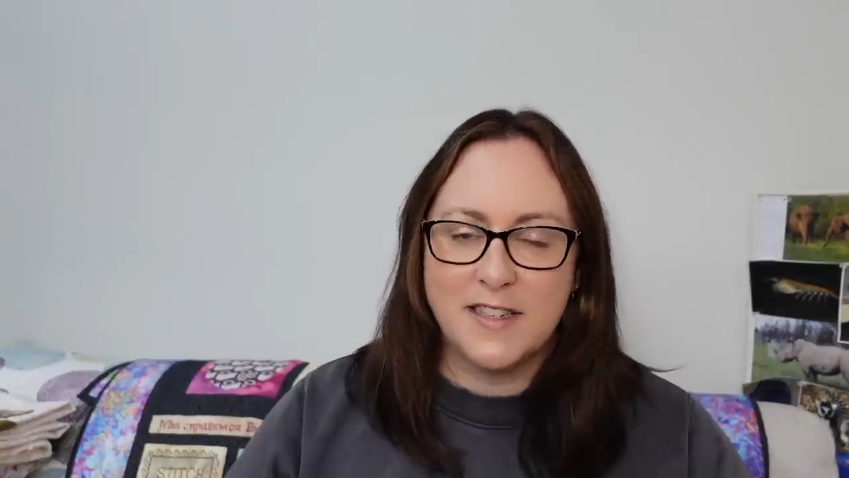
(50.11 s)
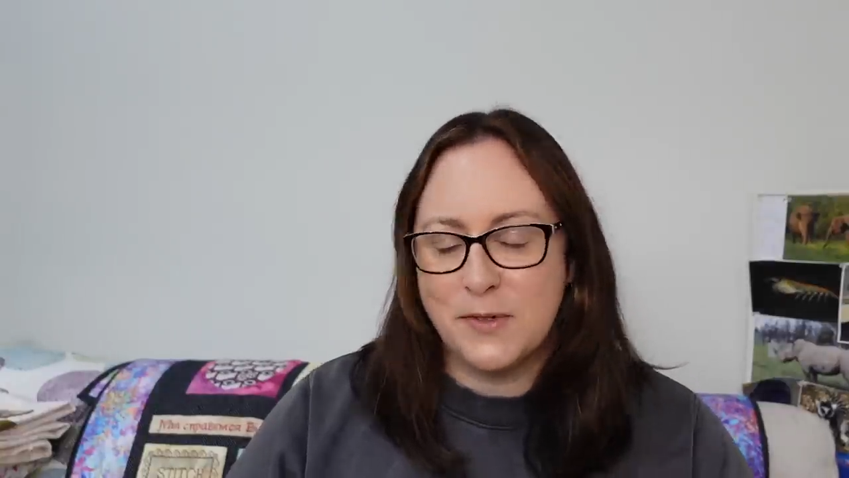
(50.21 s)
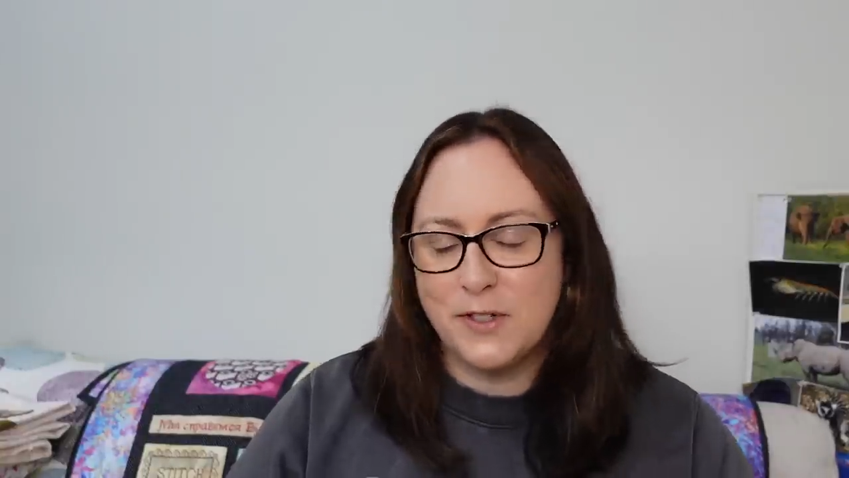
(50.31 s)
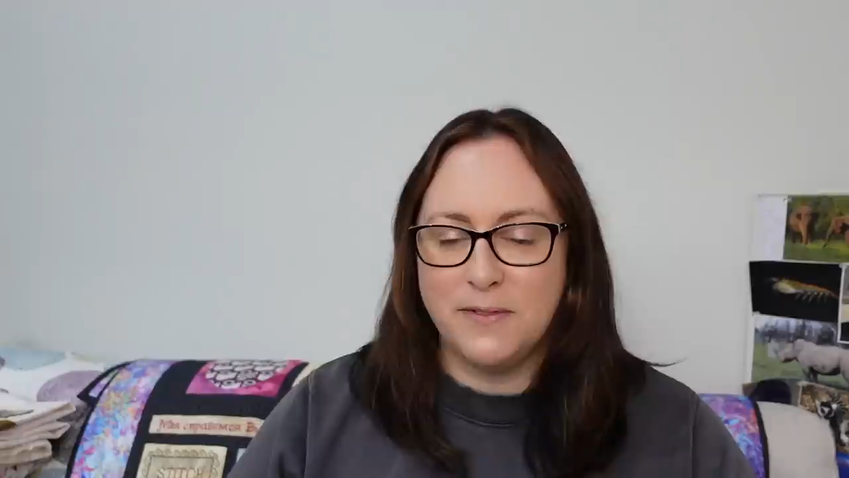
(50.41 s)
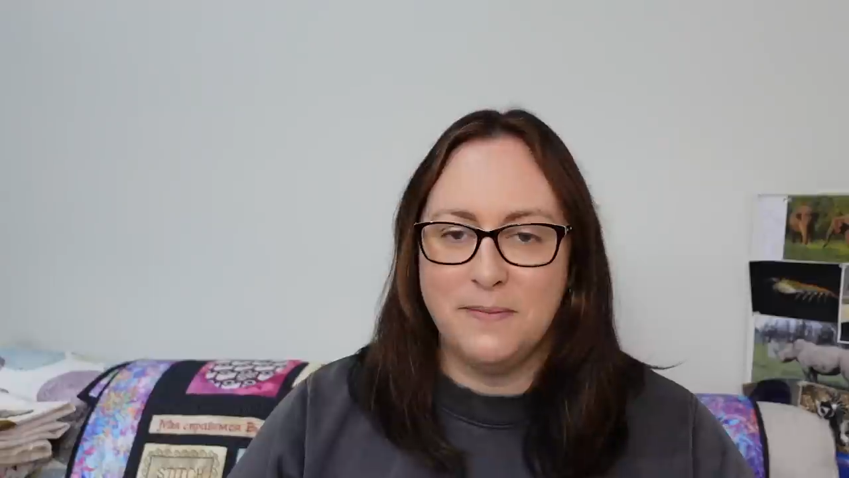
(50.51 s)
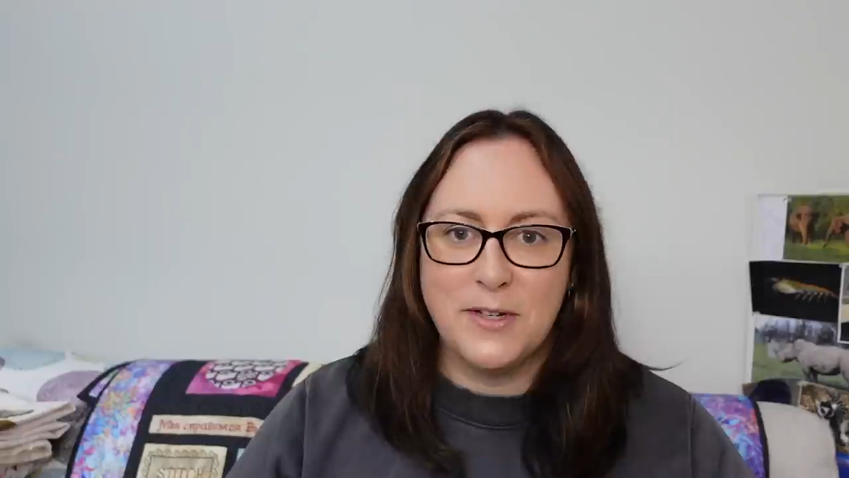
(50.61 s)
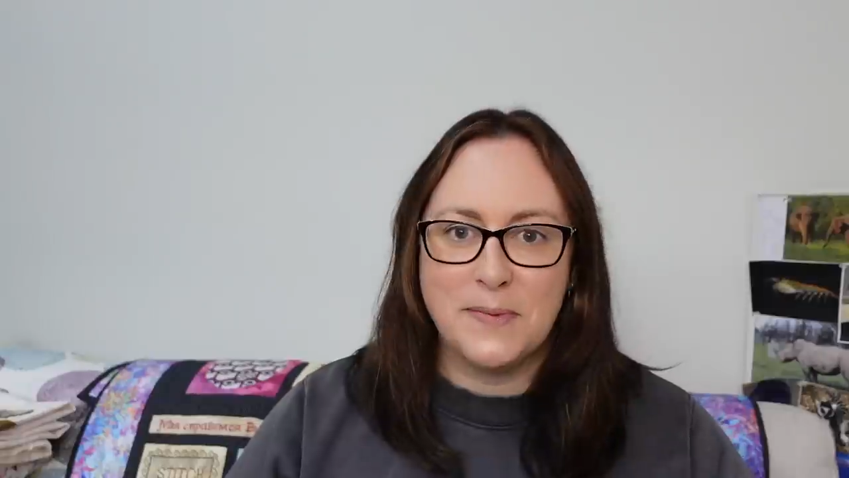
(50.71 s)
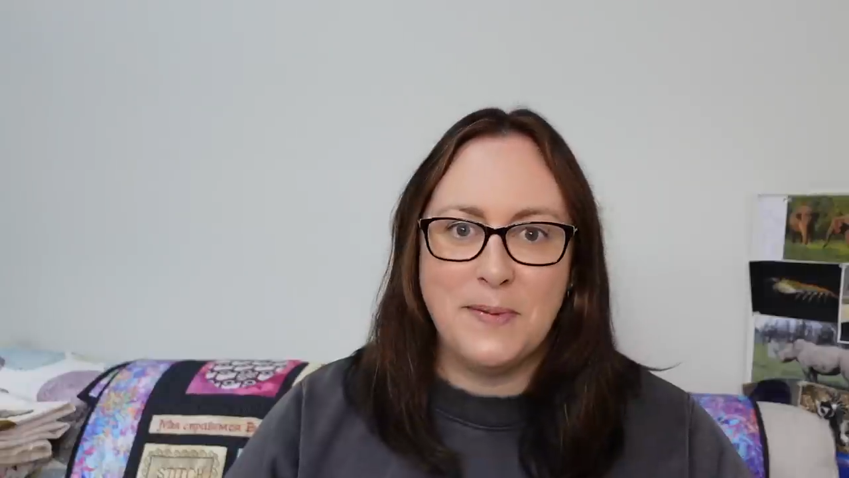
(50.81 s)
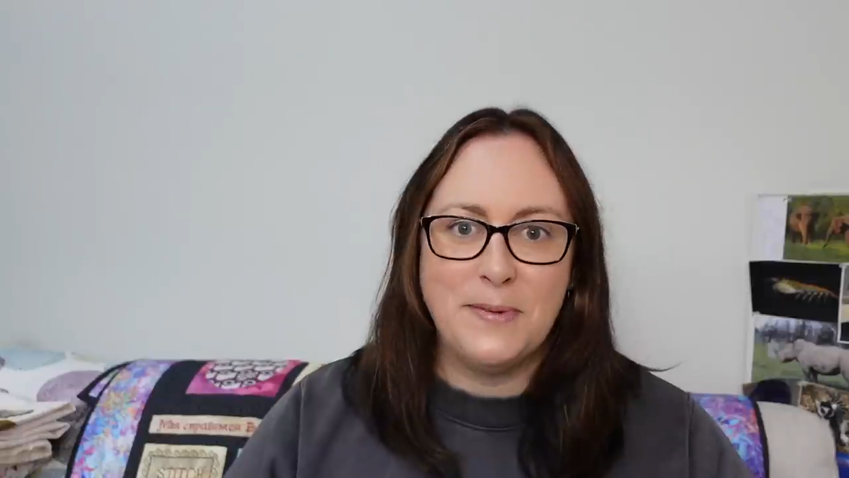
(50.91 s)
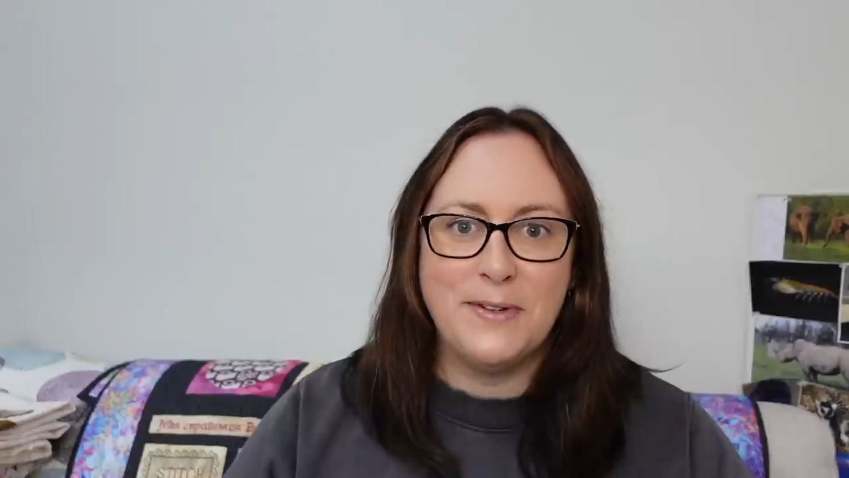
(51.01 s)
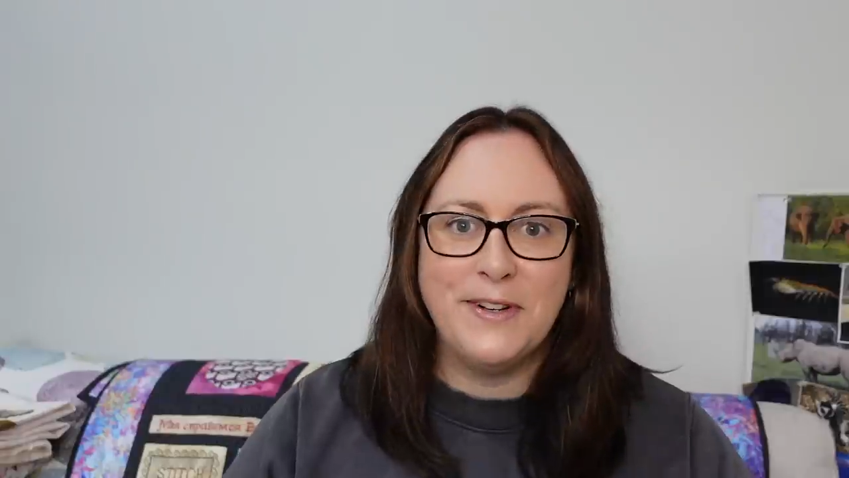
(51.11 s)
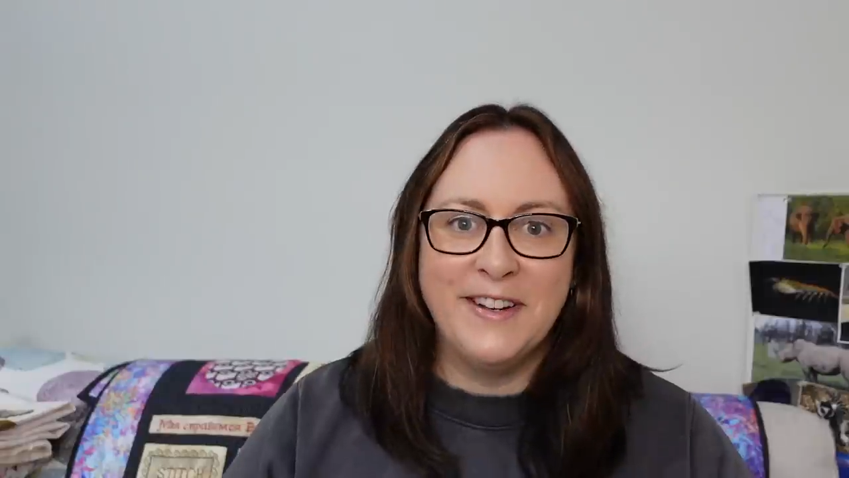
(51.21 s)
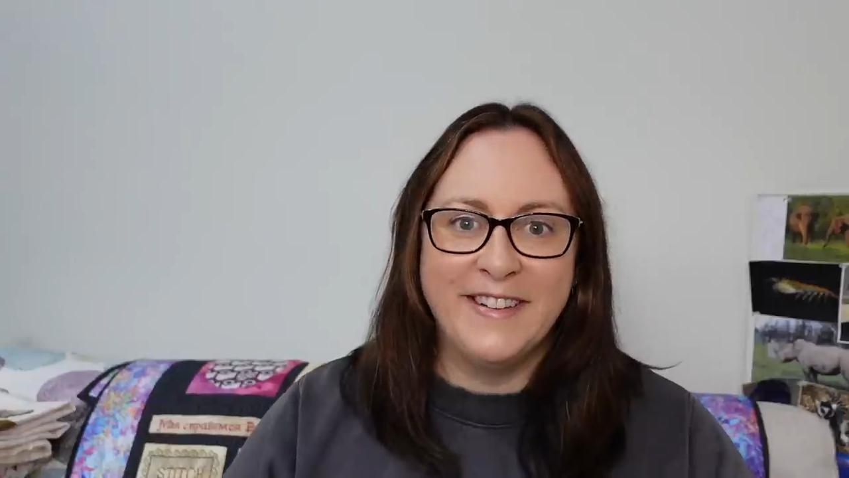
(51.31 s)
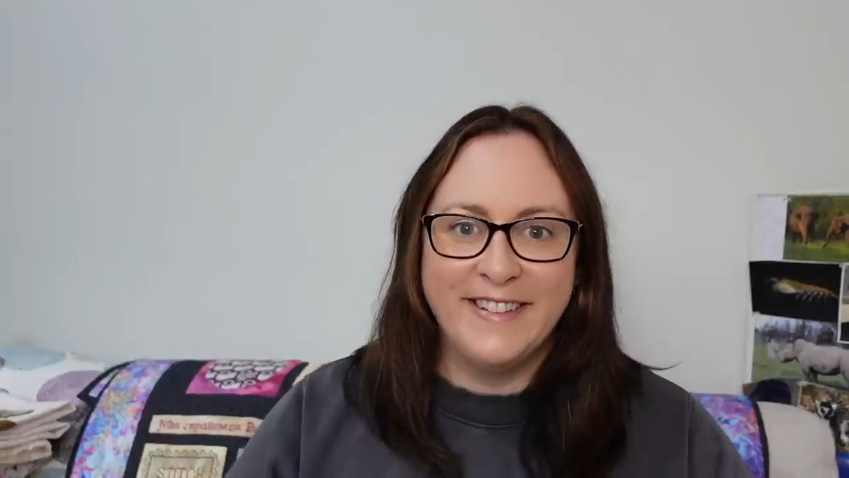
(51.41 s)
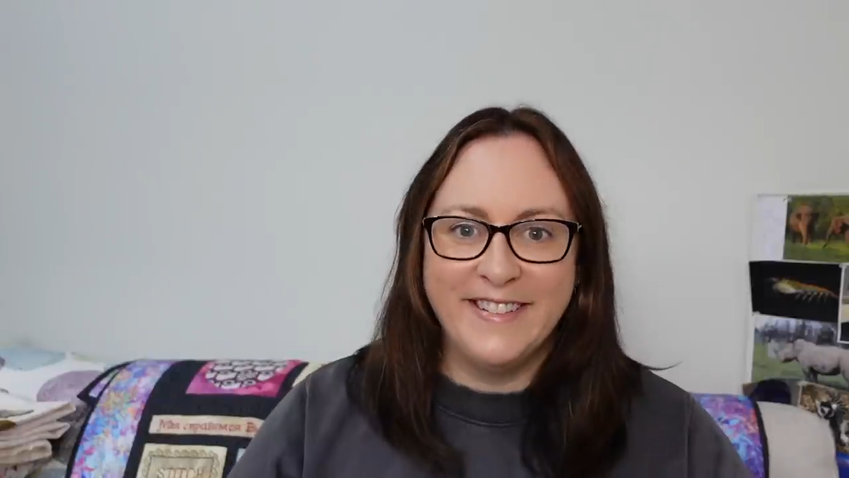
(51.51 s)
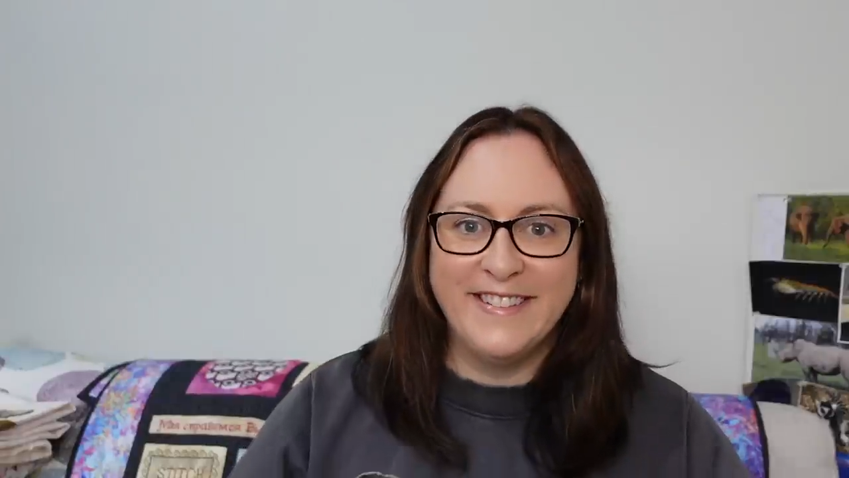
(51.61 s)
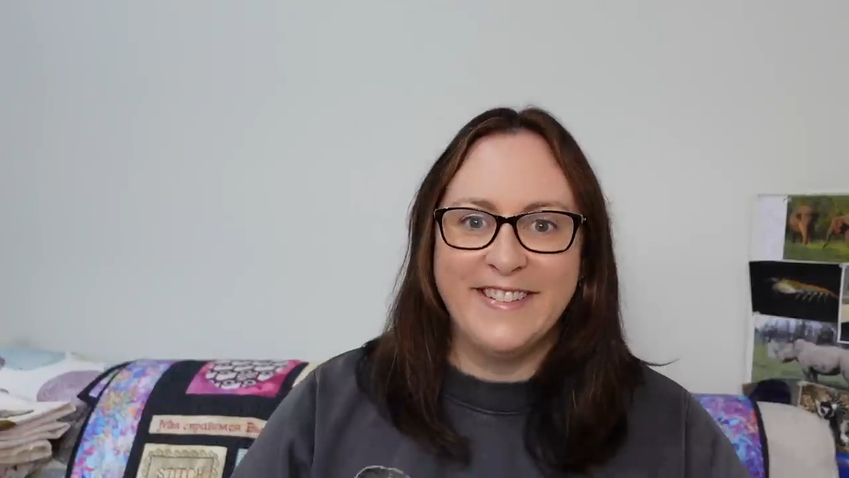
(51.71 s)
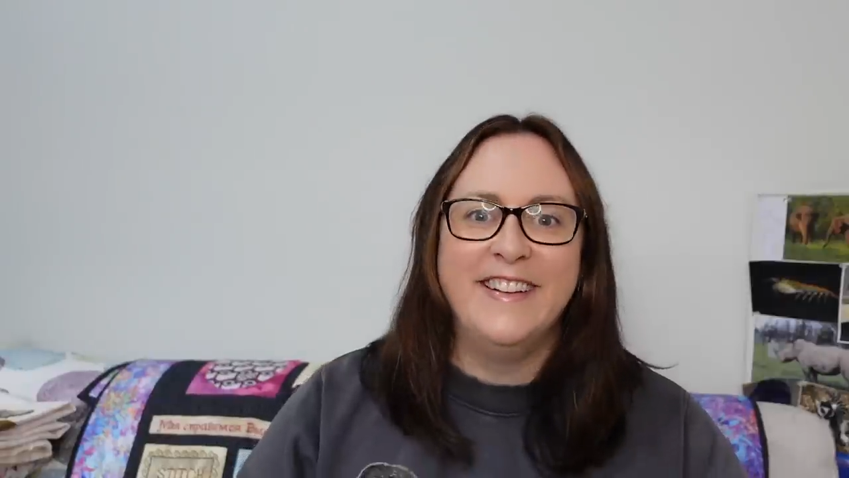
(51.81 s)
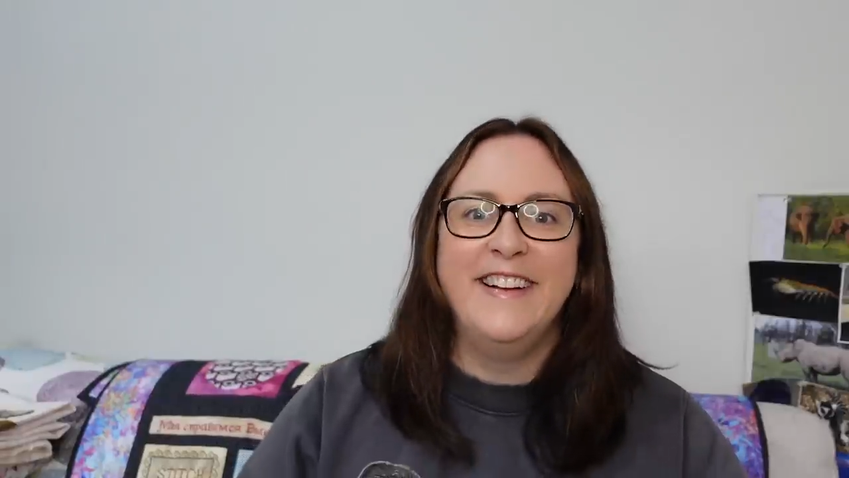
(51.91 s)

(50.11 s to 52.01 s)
I'm sure most people do, but